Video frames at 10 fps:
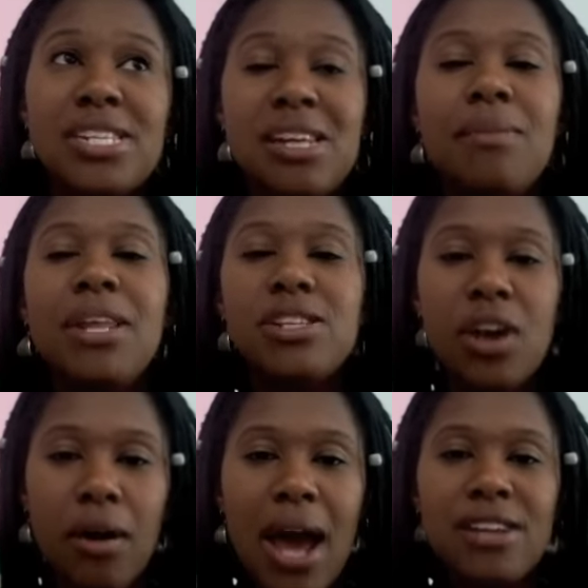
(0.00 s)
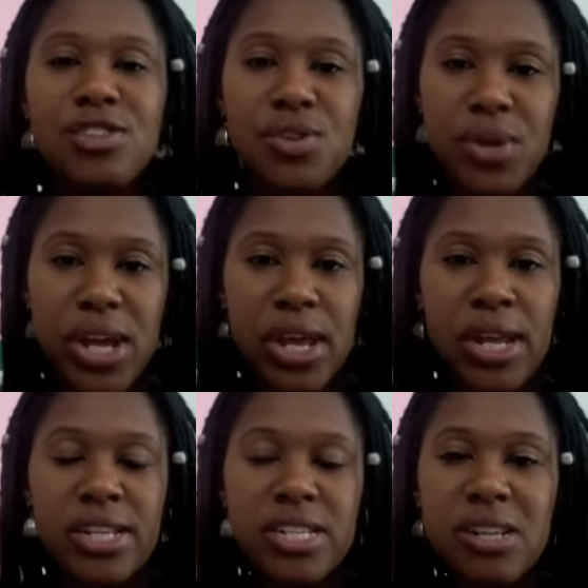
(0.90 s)
And some of these are grad
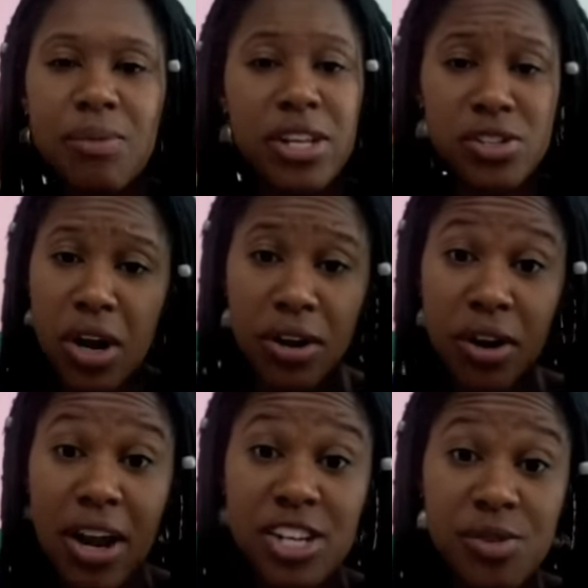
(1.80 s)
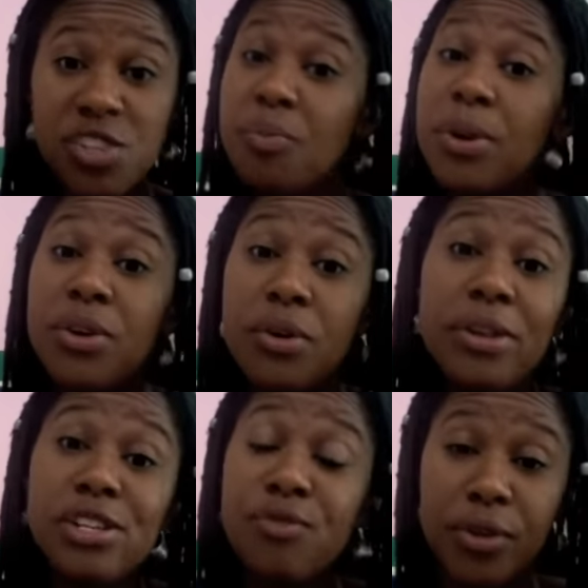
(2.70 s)
students and some of these are undergraduates who've been doing
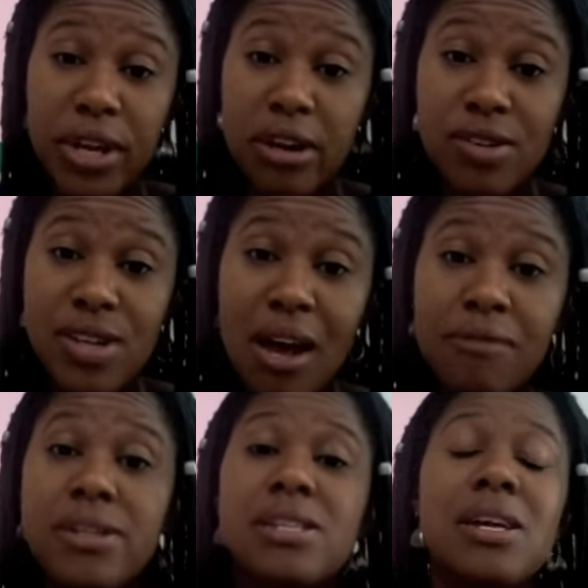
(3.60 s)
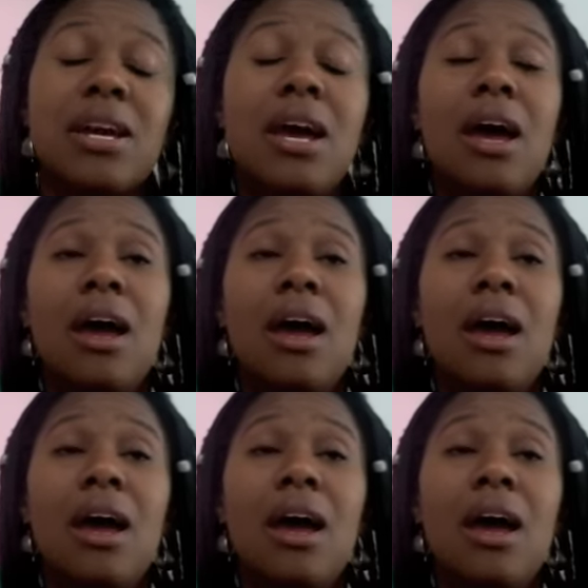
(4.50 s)
this for years, obviously.